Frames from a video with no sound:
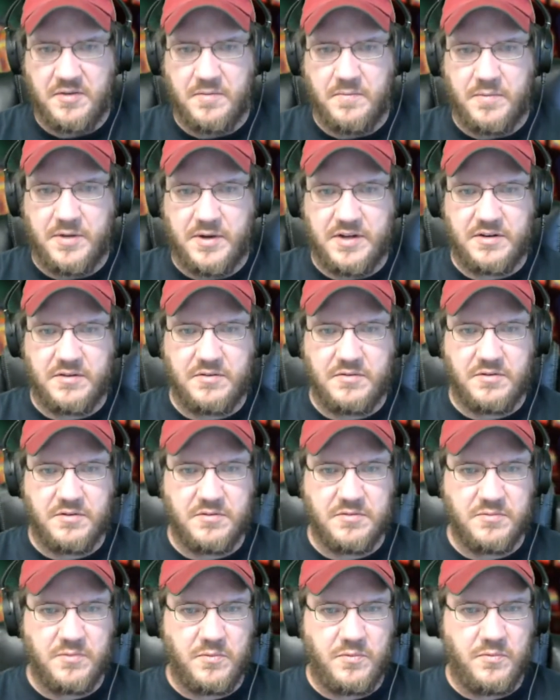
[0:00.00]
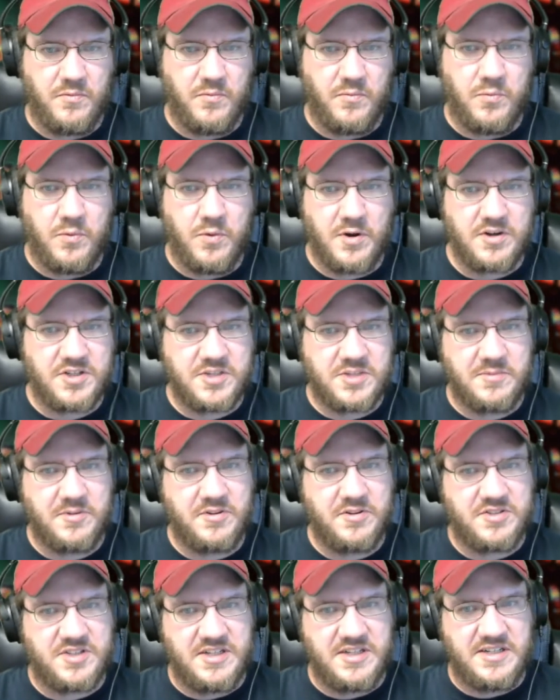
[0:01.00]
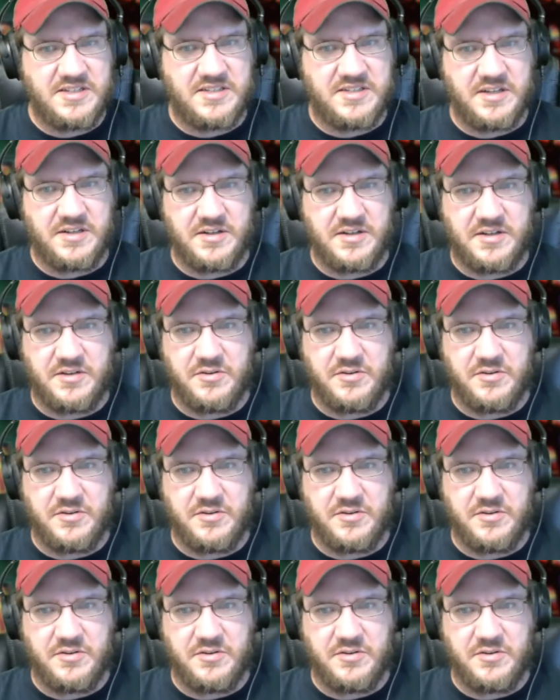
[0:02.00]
But, what are some of those things that